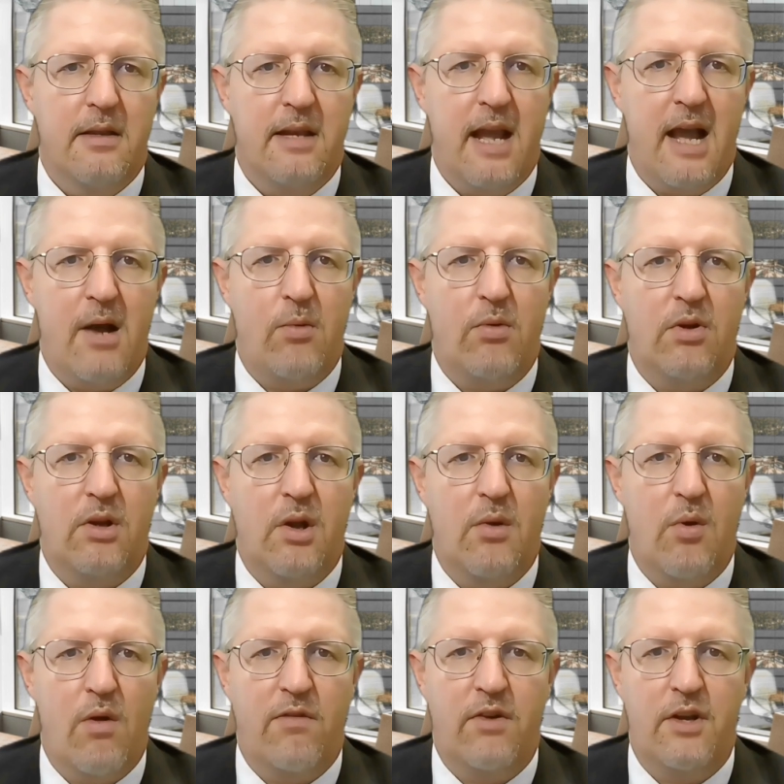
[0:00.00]
Now we'll
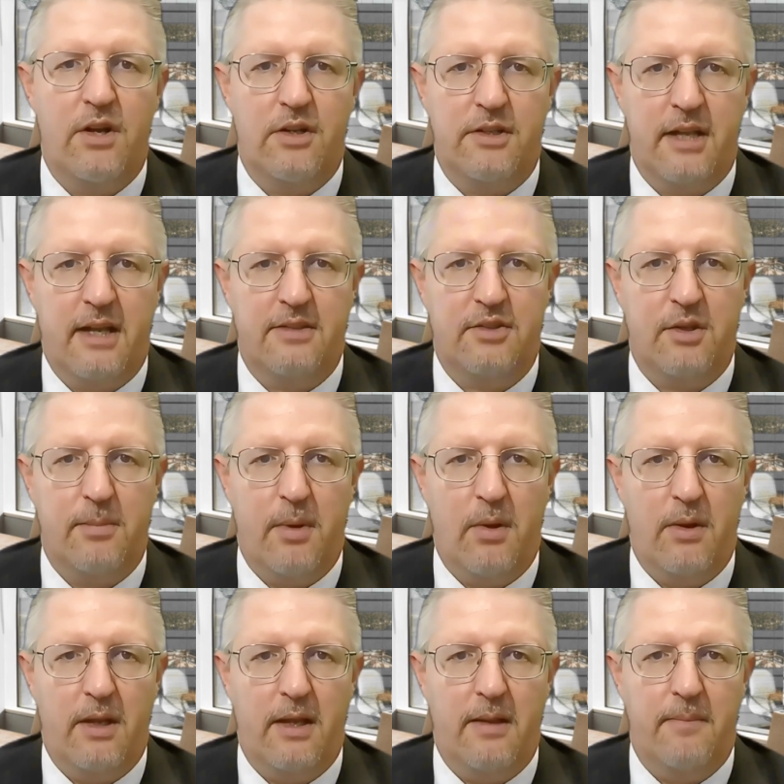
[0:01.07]
go over your
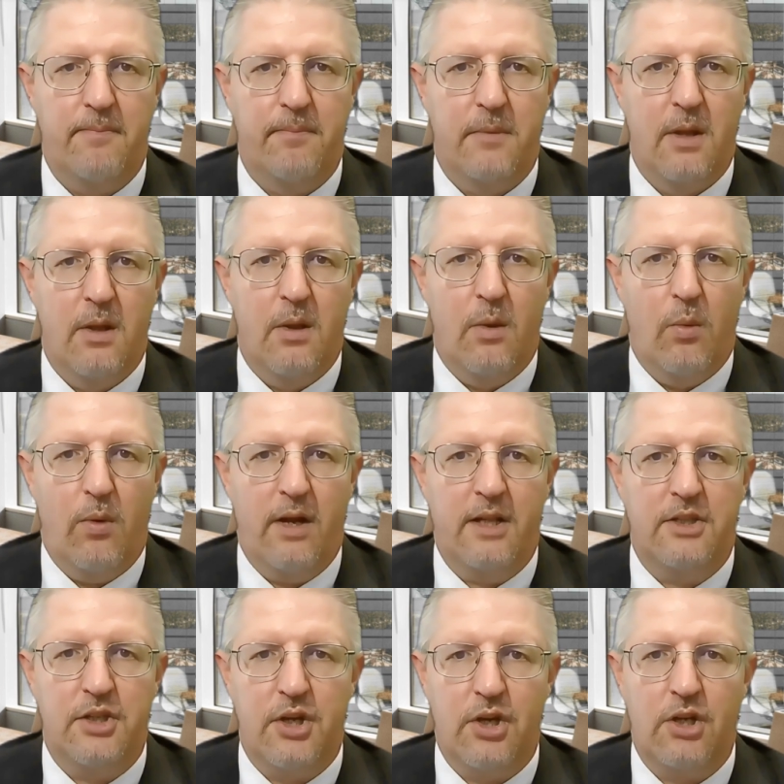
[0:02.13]
testimony. When
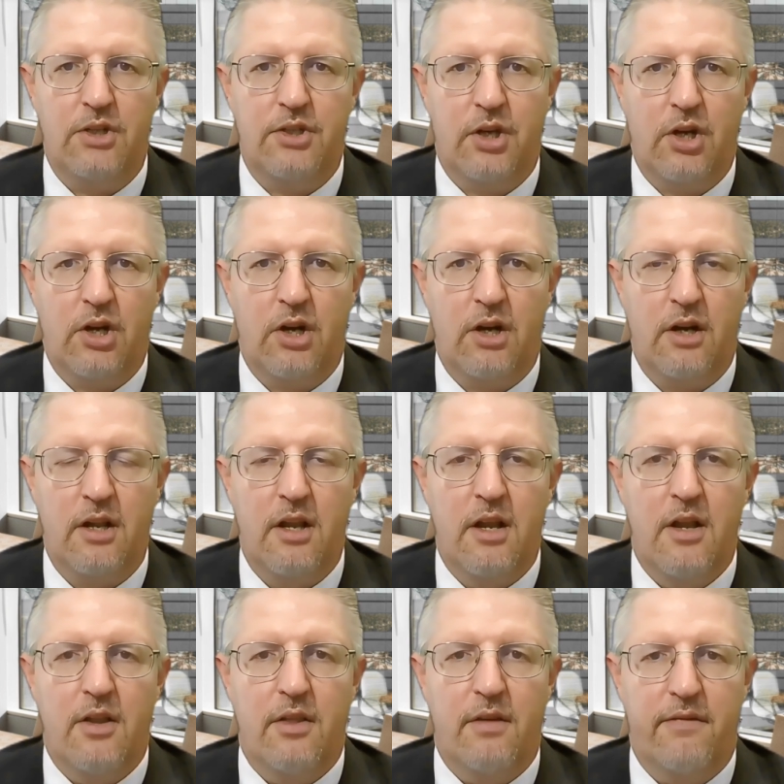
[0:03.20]
it's your turn,
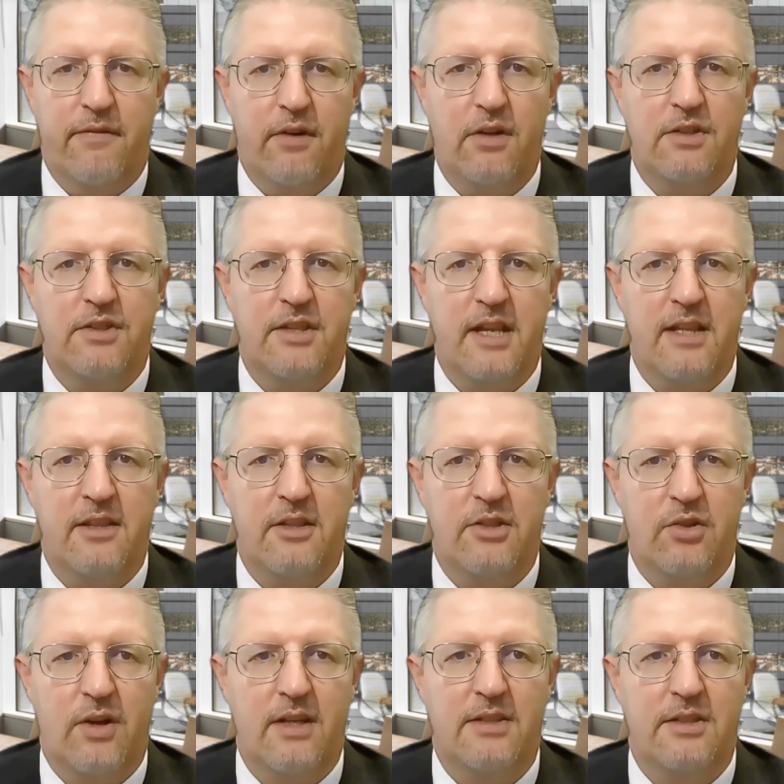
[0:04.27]
the first thing the
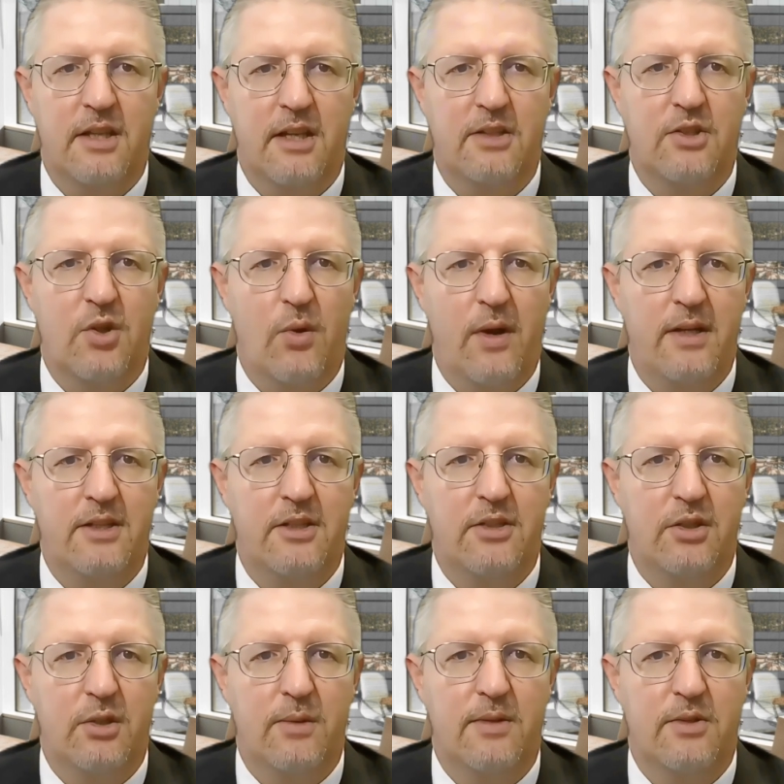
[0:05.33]
trustee is going to
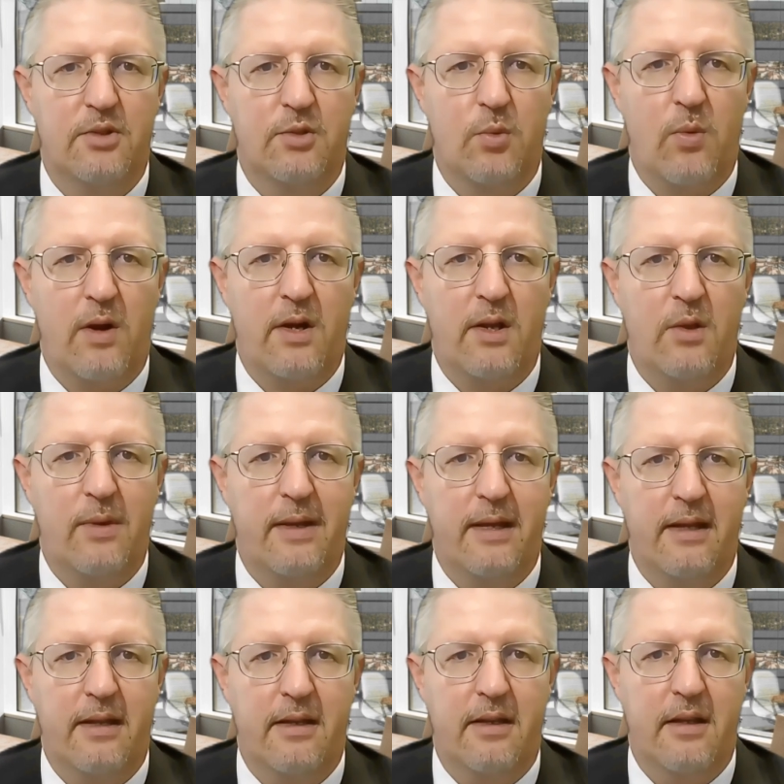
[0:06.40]
do is swear you
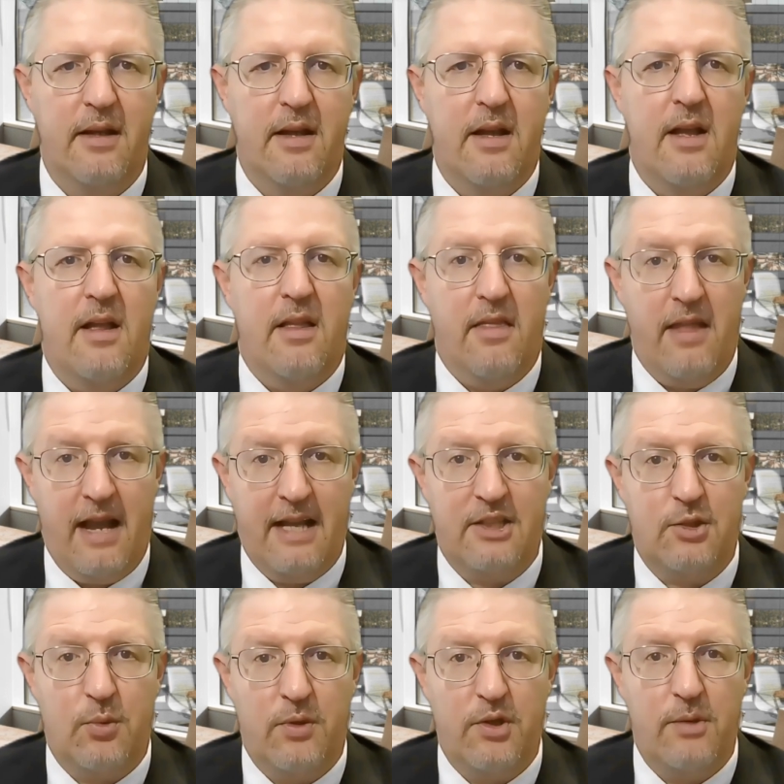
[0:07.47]
in.
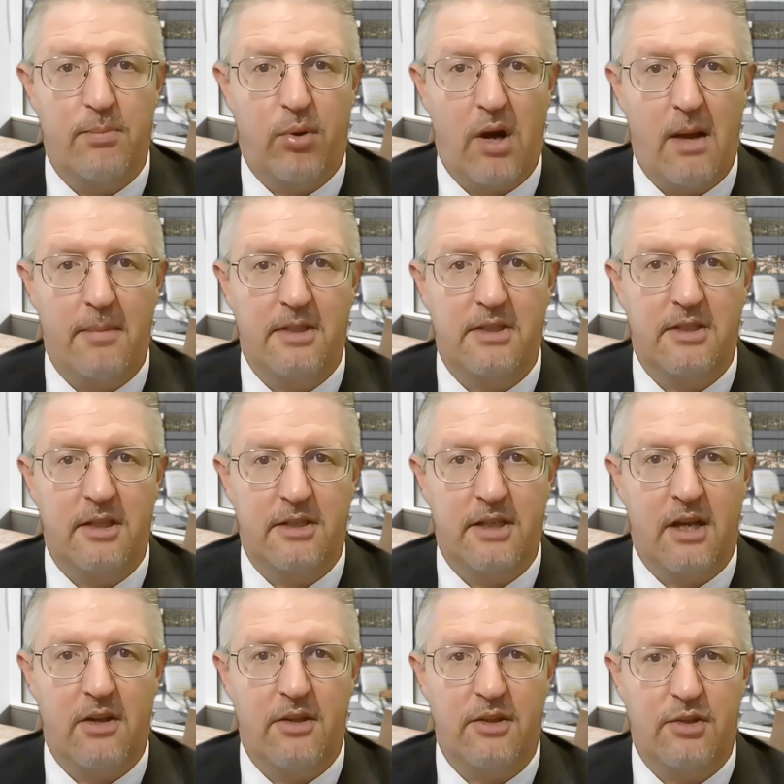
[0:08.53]
That's when you promise to
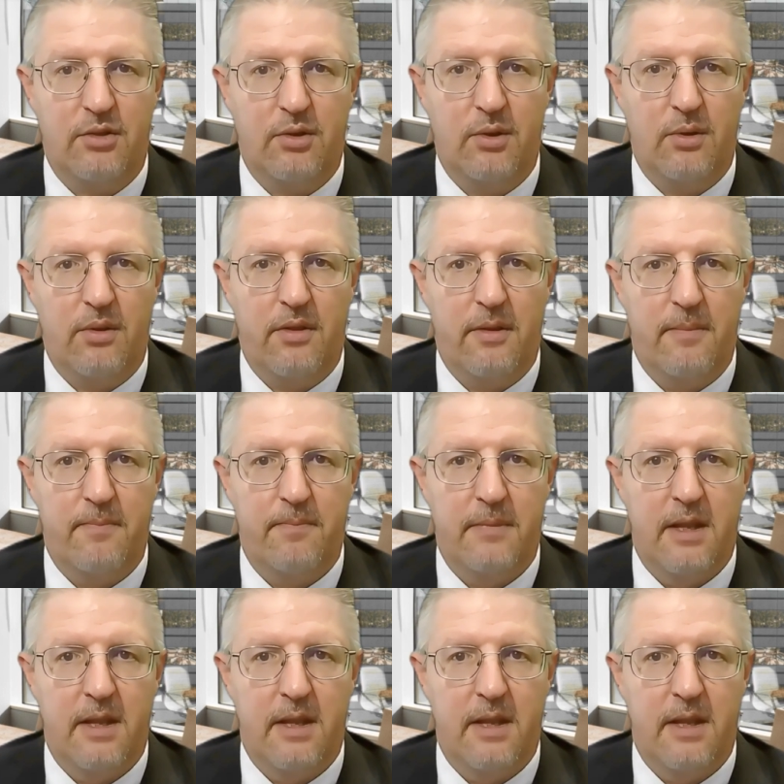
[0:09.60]
tell the truth.